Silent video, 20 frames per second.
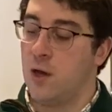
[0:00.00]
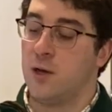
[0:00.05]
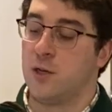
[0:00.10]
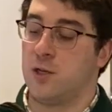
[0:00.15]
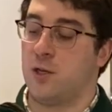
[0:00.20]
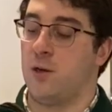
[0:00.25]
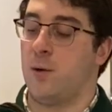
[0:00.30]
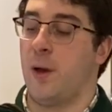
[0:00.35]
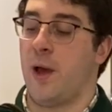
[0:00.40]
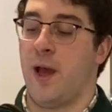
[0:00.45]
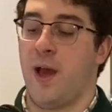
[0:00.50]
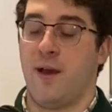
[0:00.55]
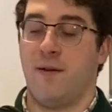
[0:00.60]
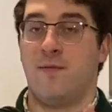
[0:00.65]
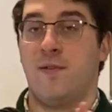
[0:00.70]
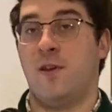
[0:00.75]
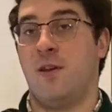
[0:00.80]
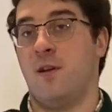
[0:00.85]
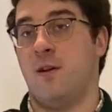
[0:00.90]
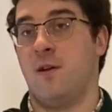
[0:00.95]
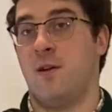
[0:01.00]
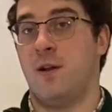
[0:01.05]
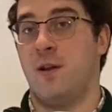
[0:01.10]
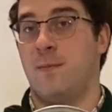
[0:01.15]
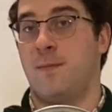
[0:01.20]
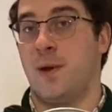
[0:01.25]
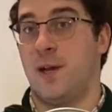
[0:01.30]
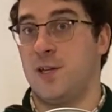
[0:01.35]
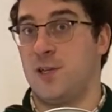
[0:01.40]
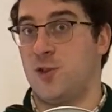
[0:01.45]
So I have here
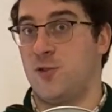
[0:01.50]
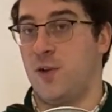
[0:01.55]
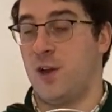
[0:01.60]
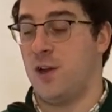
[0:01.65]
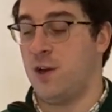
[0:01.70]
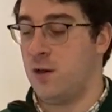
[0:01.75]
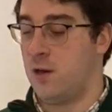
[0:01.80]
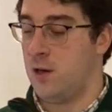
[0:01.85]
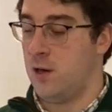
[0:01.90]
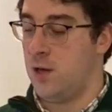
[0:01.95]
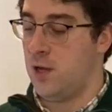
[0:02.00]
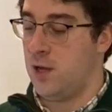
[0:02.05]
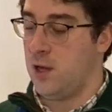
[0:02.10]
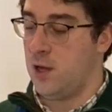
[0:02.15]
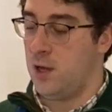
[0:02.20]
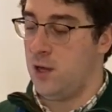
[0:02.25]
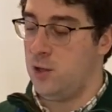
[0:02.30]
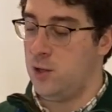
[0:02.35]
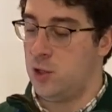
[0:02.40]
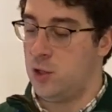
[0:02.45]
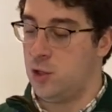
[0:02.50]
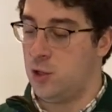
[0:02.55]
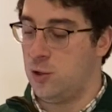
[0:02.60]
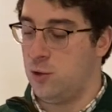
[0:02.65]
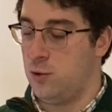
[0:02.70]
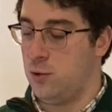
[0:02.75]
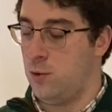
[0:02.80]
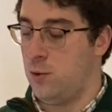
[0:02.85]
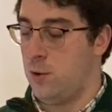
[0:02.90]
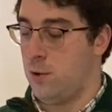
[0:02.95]
my strainer
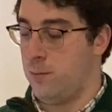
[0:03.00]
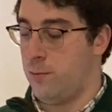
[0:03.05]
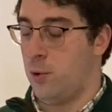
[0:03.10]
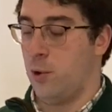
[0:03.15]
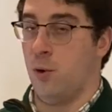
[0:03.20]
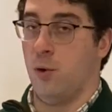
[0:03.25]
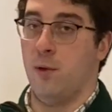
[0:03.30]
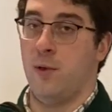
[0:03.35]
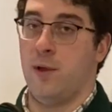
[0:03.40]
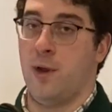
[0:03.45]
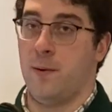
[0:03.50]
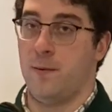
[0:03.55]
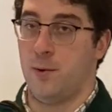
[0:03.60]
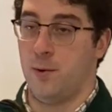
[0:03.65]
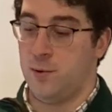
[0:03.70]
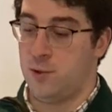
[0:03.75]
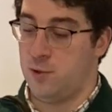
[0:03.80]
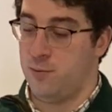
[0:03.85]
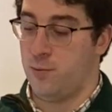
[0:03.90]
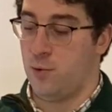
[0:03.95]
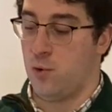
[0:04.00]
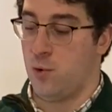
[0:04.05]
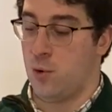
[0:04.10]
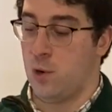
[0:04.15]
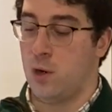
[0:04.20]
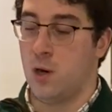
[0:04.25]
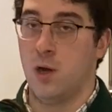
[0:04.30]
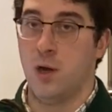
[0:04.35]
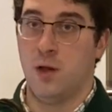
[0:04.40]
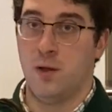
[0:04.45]
into the bowl that I'm going to pour
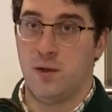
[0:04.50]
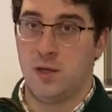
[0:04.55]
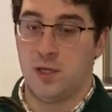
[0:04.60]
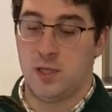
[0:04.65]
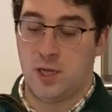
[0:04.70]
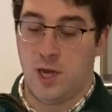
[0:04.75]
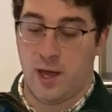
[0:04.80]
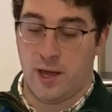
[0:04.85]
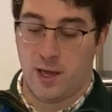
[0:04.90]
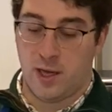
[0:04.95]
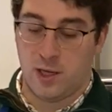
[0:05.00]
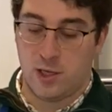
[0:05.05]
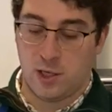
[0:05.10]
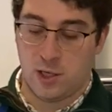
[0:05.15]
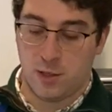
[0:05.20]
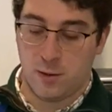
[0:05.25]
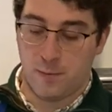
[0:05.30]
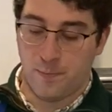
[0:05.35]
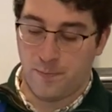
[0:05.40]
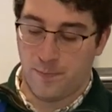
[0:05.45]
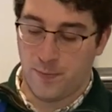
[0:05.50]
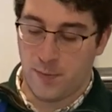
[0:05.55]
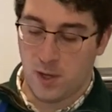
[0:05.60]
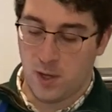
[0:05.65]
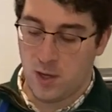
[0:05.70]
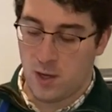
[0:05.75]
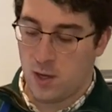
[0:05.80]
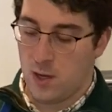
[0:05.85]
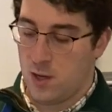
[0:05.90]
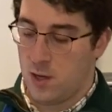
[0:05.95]
the stock into.
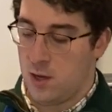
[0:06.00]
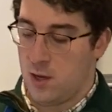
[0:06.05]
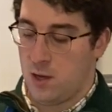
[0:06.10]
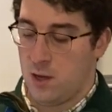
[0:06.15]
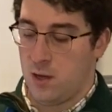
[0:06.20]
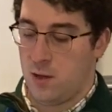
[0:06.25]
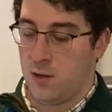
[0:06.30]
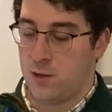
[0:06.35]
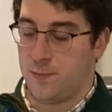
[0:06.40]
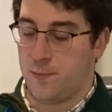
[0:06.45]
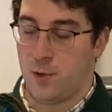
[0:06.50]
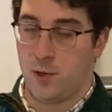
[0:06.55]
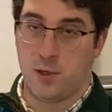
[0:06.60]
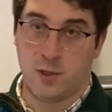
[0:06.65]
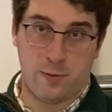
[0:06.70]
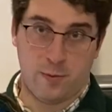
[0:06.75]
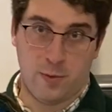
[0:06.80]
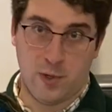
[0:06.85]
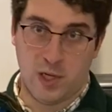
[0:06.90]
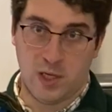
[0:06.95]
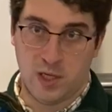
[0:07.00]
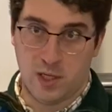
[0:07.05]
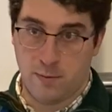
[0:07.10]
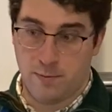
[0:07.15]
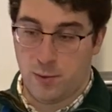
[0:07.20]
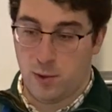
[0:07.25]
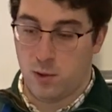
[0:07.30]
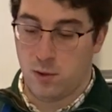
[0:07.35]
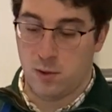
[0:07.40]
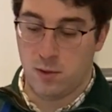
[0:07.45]
This part's pretty
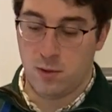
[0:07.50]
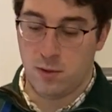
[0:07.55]
simple.